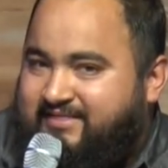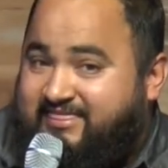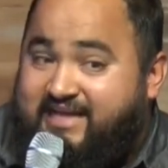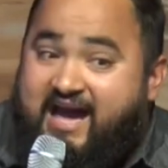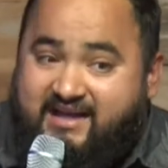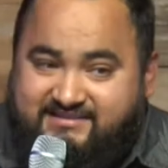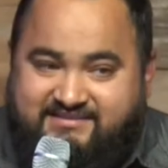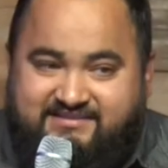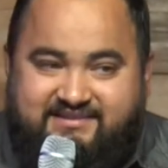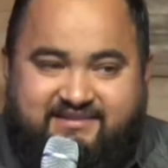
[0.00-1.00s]

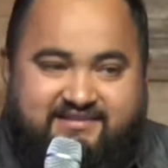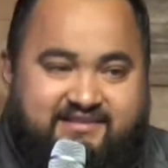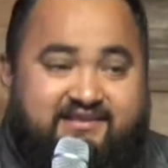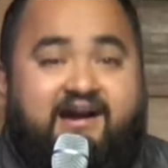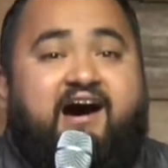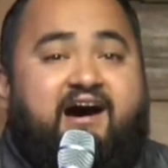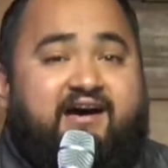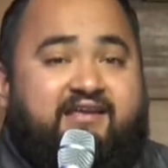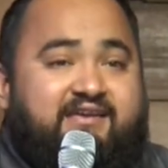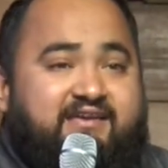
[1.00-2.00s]
That's the
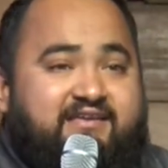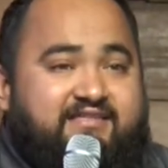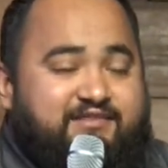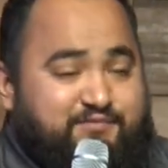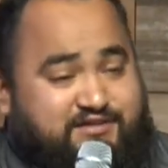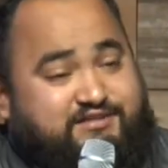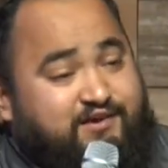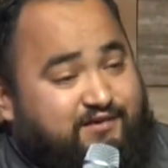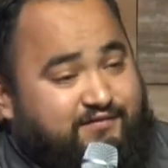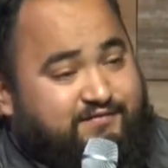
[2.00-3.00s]
God that we
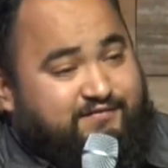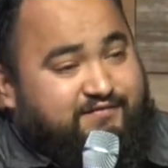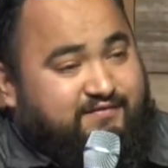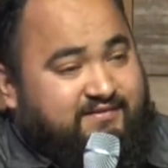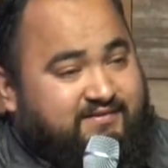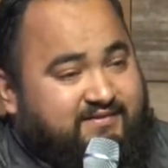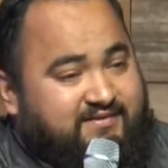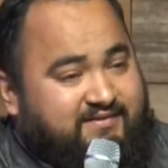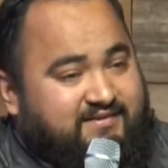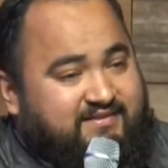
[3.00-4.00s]
serve.
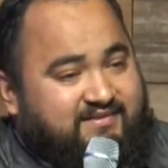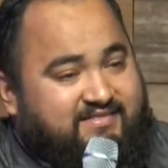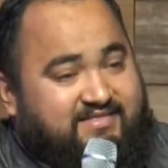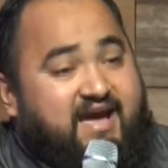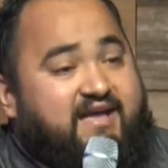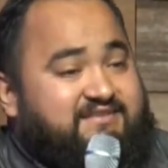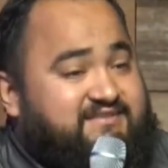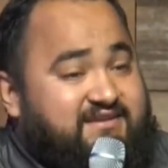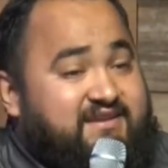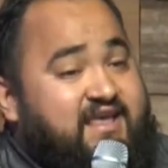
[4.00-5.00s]

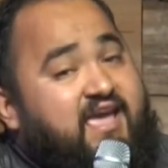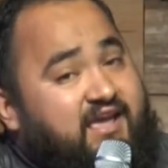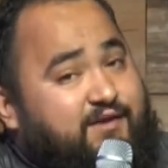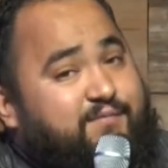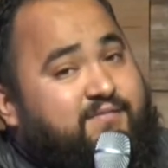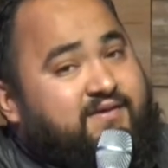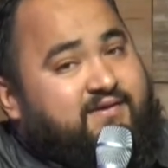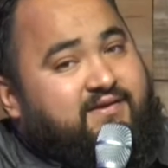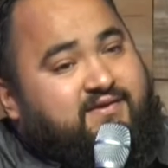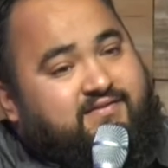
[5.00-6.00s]
That's the name
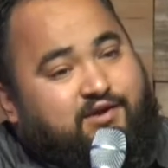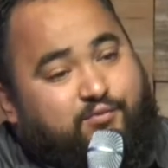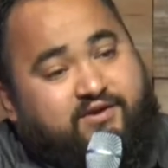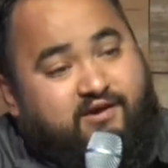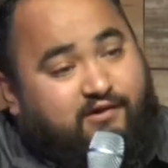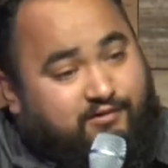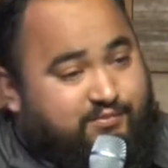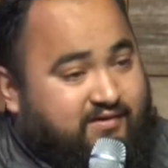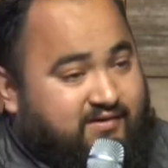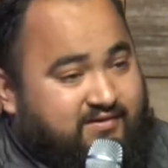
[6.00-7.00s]
that we call
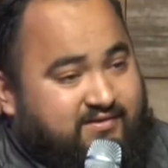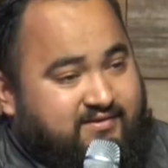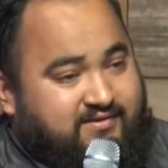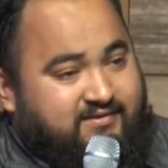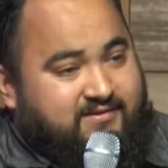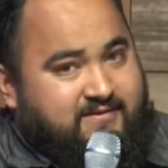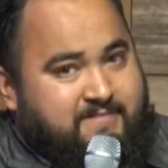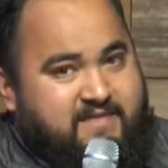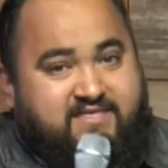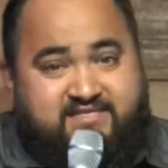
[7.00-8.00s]
upon.
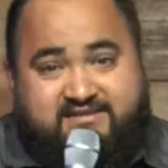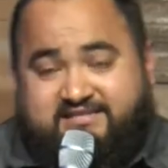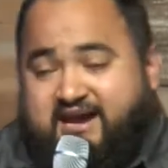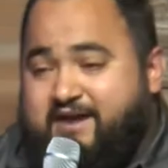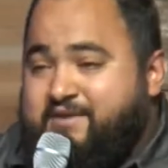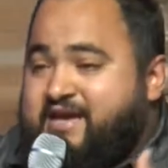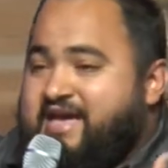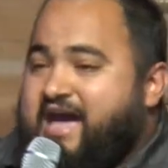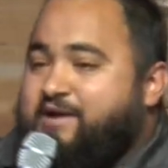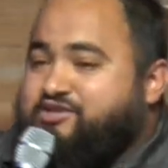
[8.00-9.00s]
And in this time,
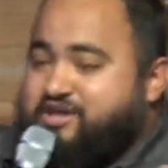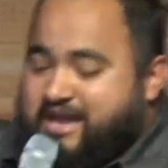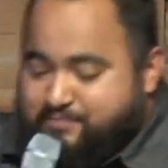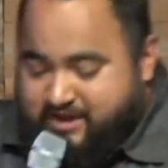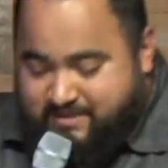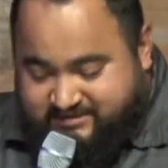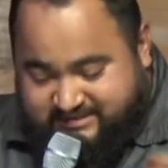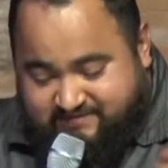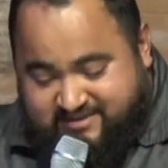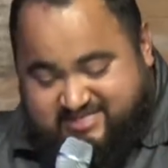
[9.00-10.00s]
actually, Abraham is
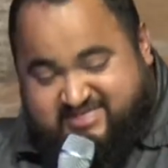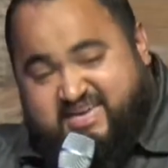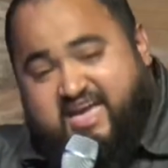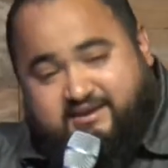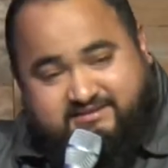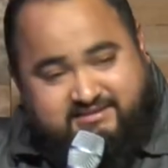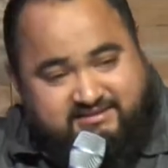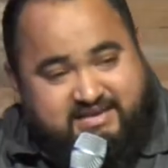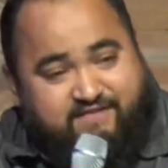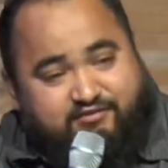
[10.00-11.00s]
giving thanks to
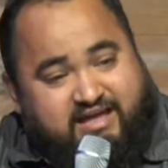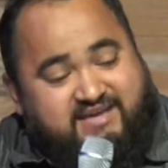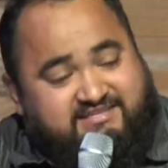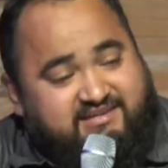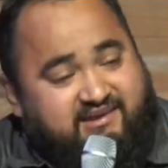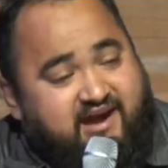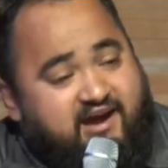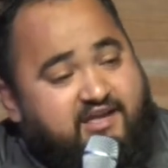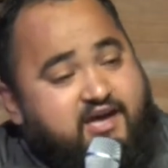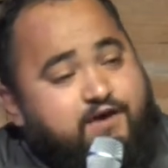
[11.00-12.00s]
this everlasting
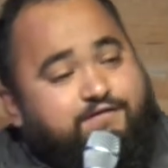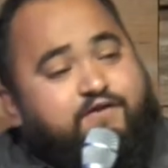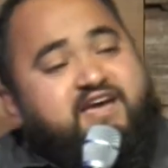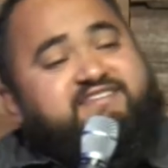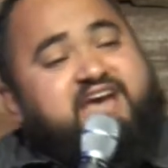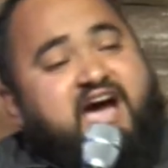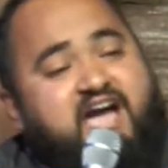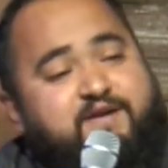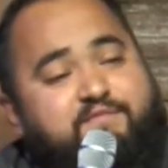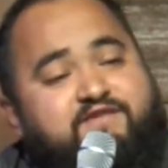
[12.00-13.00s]
God for a
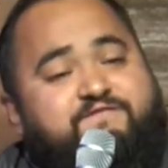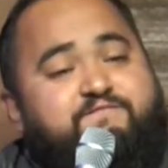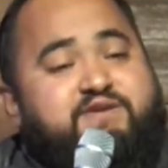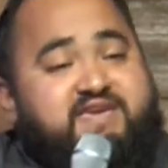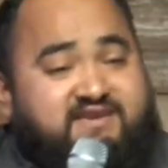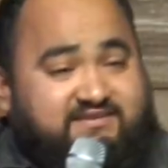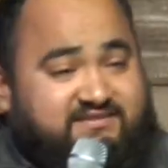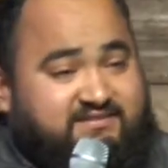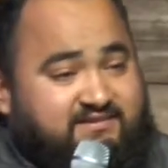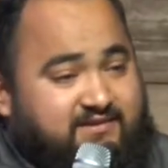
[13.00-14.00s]
time of
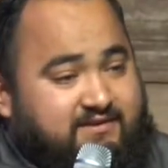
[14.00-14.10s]
peace.